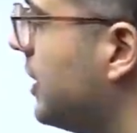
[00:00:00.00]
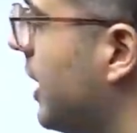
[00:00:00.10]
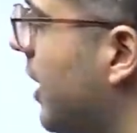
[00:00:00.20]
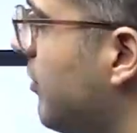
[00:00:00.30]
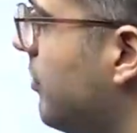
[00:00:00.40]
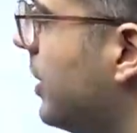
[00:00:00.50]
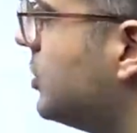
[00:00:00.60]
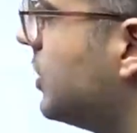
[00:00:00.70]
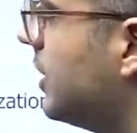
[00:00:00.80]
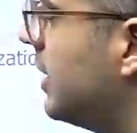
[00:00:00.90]
They have
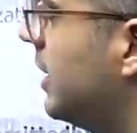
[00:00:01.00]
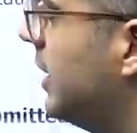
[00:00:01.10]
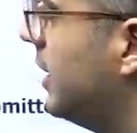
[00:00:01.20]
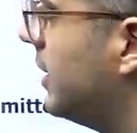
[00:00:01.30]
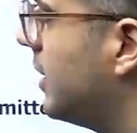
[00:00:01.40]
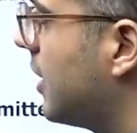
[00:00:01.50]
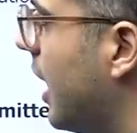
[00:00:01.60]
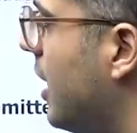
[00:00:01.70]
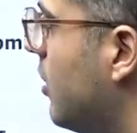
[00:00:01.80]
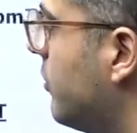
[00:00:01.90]
mentioned the
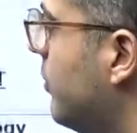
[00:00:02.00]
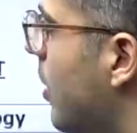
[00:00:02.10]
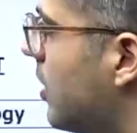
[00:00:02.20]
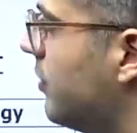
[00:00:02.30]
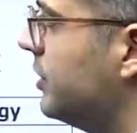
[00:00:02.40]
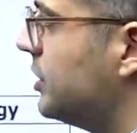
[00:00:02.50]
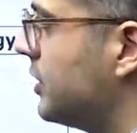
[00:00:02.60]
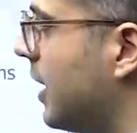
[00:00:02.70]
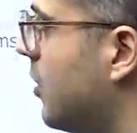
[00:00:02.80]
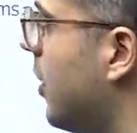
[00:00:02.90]
kind of work which
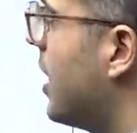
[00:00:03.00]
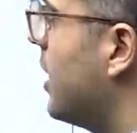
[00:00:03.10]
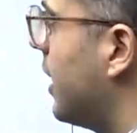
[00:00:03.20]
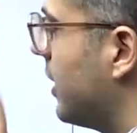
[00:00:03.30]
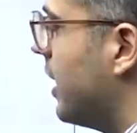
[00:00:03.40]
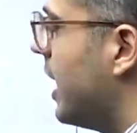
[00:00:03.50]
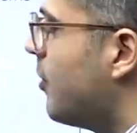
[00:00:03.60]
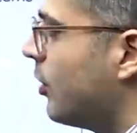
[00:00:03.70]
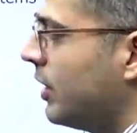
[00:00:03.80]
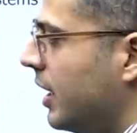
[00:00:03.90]
is required, and the
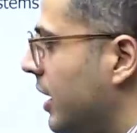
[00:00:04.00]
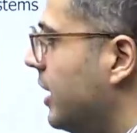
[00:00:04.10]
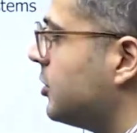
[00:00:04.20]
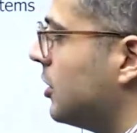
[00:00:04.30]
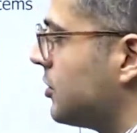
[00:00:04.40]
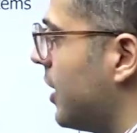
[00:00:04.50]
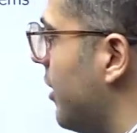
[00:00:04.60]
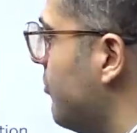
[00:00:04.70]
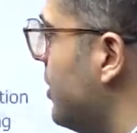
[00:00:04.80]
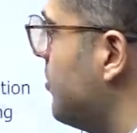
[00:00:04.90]
name of the degrees also
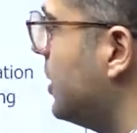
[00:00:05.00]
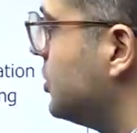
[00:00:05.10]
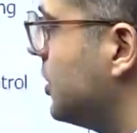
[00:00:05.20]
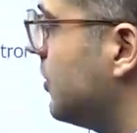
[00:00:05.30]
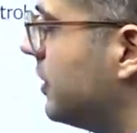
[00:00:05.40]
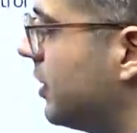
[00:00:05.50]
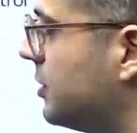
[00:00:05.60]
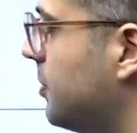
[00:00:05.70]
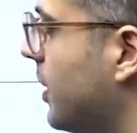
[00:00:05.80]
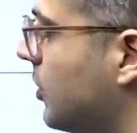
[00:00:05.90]
have been mentioned with
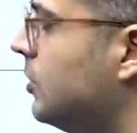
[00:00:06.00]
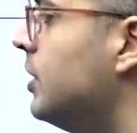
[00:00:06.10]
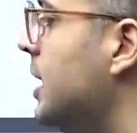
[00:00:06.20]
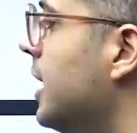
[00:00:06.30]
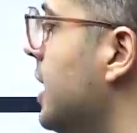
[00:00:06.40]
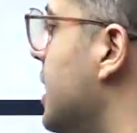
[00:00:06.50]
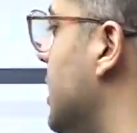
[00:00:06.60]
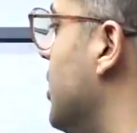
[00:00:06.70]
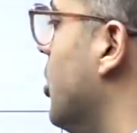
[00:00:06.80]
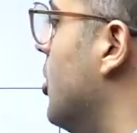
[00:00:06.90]
respect to
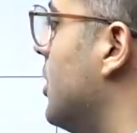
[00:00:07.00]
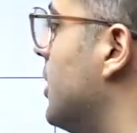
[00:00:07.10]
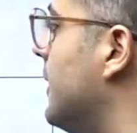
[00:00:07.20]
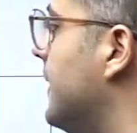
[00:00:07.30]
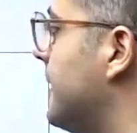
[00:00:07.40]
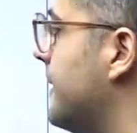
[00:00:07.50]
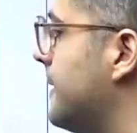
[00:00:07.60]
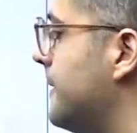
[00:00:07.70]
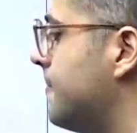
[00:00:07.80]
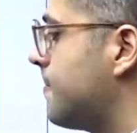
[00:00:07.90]
your
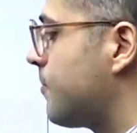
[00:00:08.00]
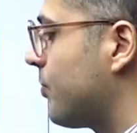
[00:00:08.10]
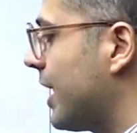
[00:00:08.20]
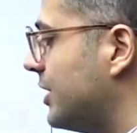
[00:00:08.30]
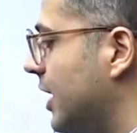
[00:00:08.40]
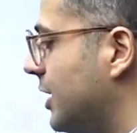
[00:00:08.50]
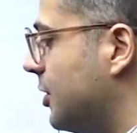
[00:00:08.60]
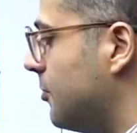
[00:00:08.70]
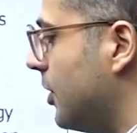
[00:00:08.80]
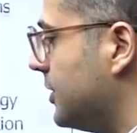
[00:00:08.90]

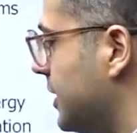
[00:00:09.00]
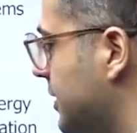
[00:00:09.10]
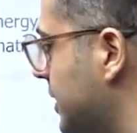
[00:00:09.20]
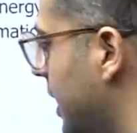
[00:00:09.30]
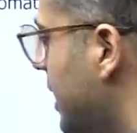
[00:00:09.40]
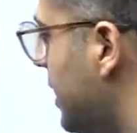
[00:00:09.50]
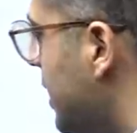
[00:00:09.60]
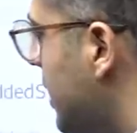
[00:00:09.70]
selection process, right?